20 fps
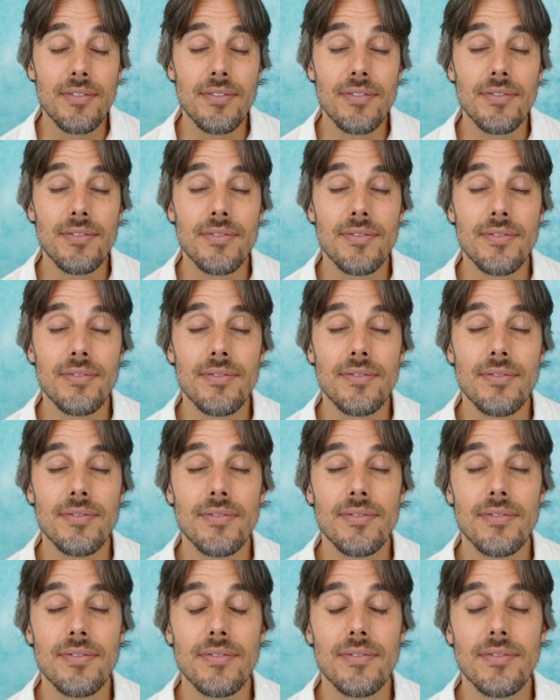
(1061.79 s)

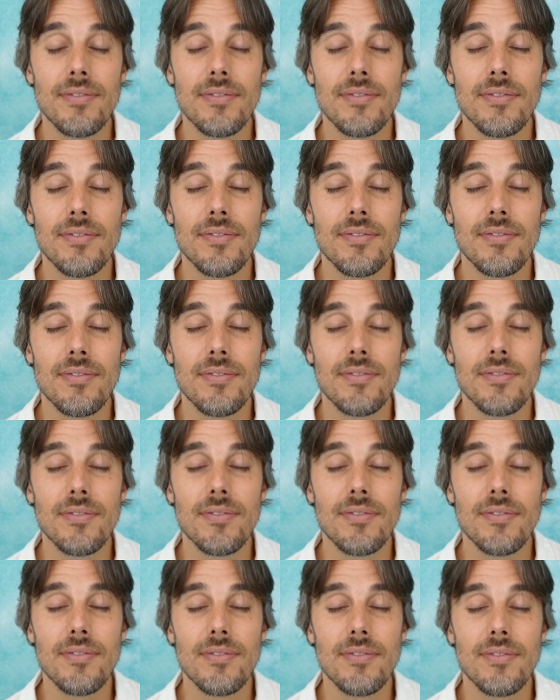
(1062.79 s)

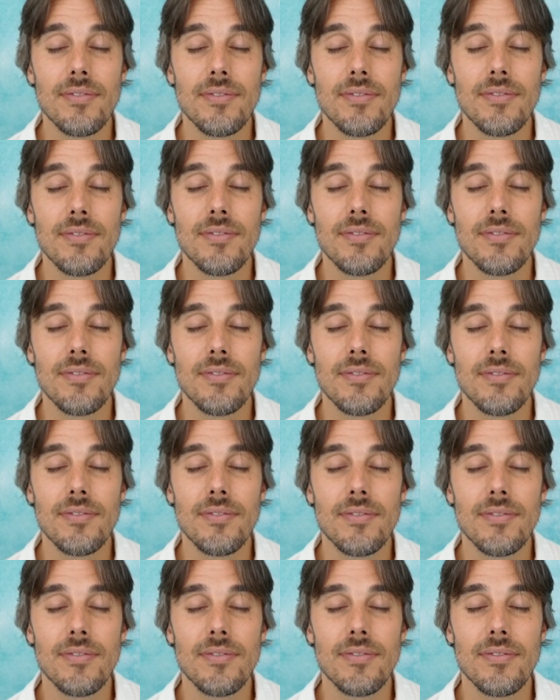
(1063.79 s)

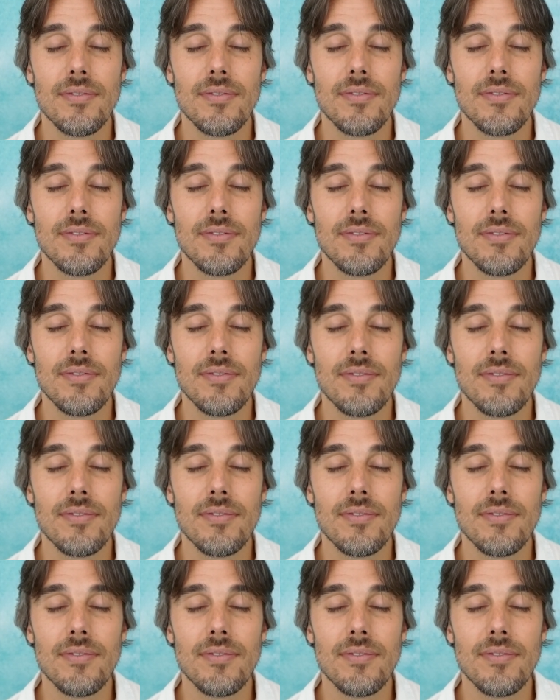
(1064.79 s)

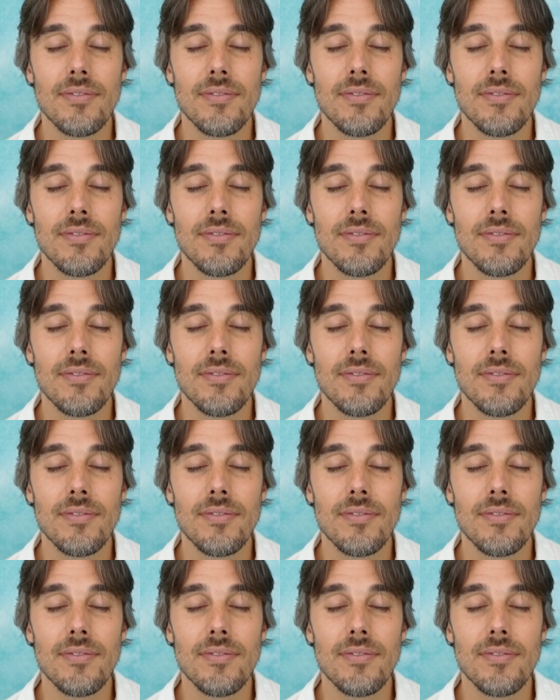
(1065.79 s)
No one is speaking in this clip.